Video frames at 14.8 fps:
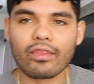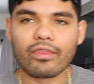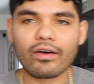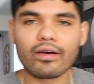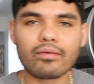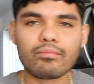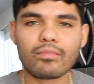
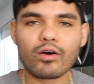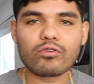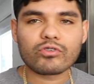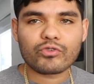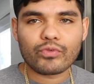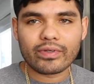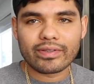The
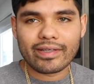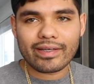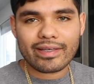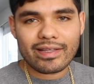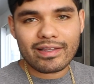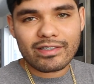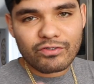most
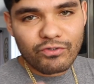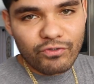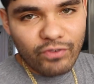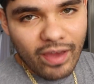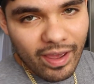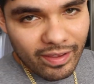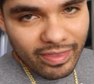ridiculous
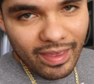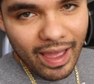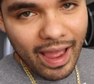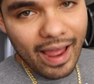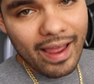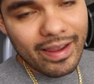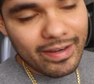fact
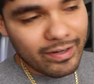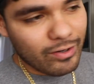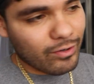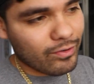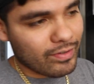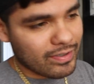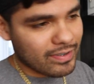I
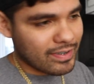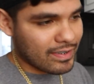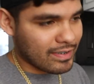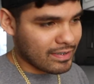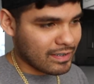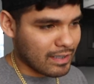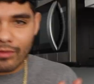know is
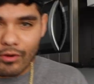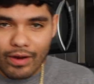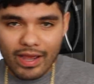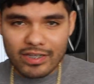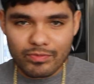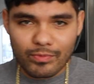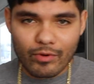this. Don't
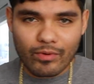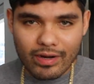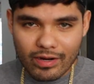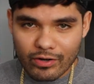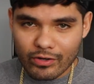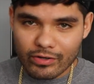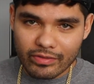ask me where
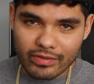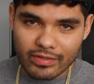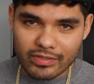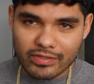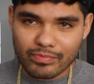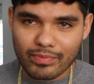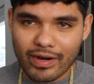I heard
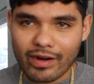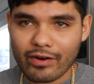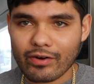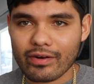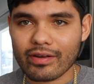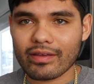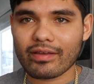this, but I
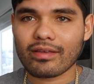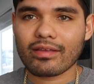heard it.